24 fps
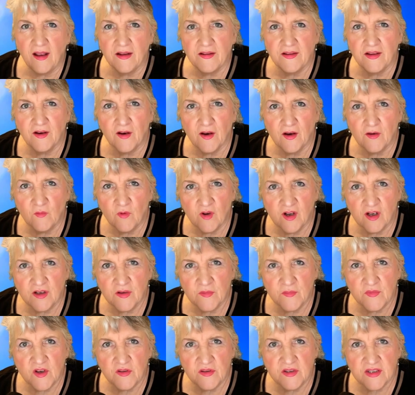Hi there, and
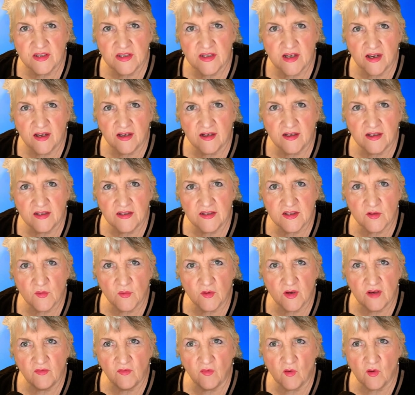welcome to this day in
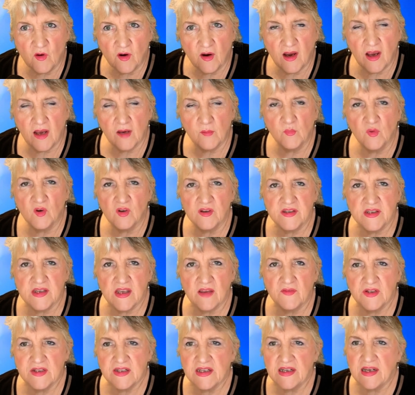history for April
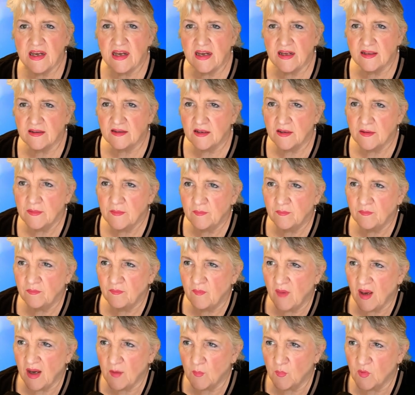17th.
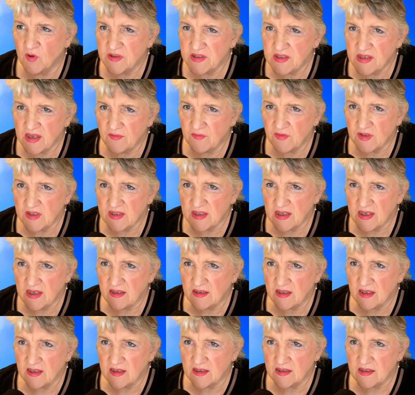April
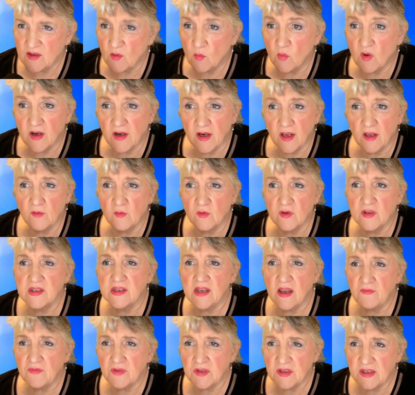17th is the
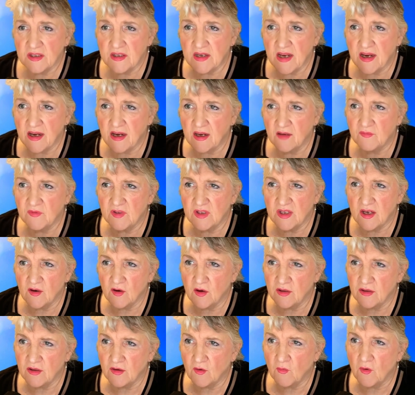107th day of the year
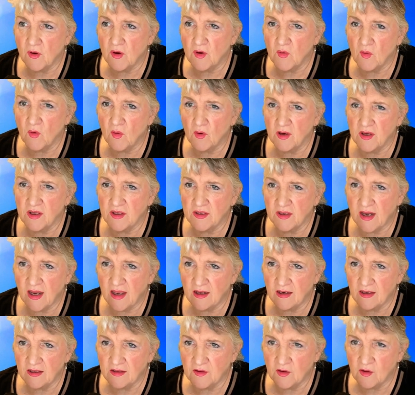in the Gregorian
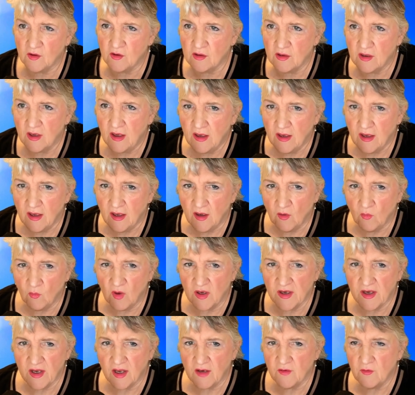calendar,
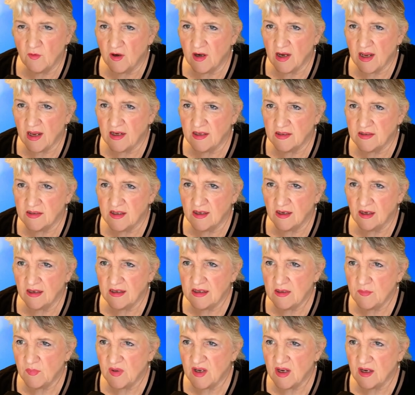108th in
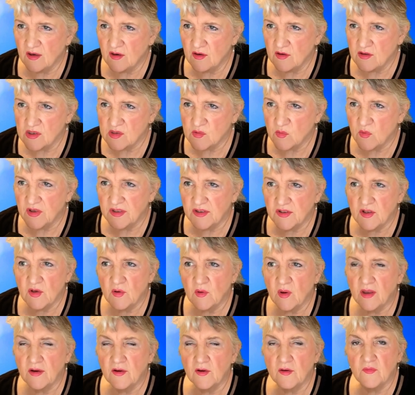leap years, with
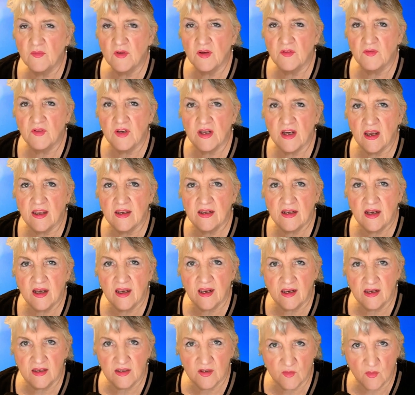258
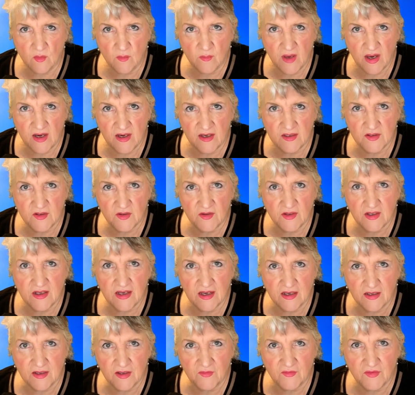days remaining to
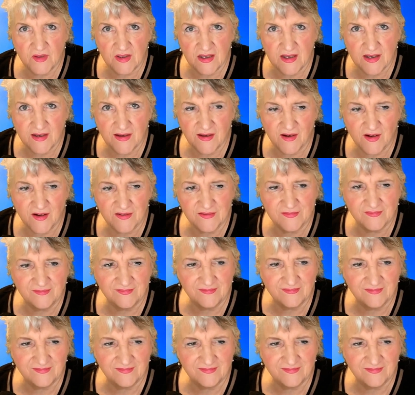the end of the year.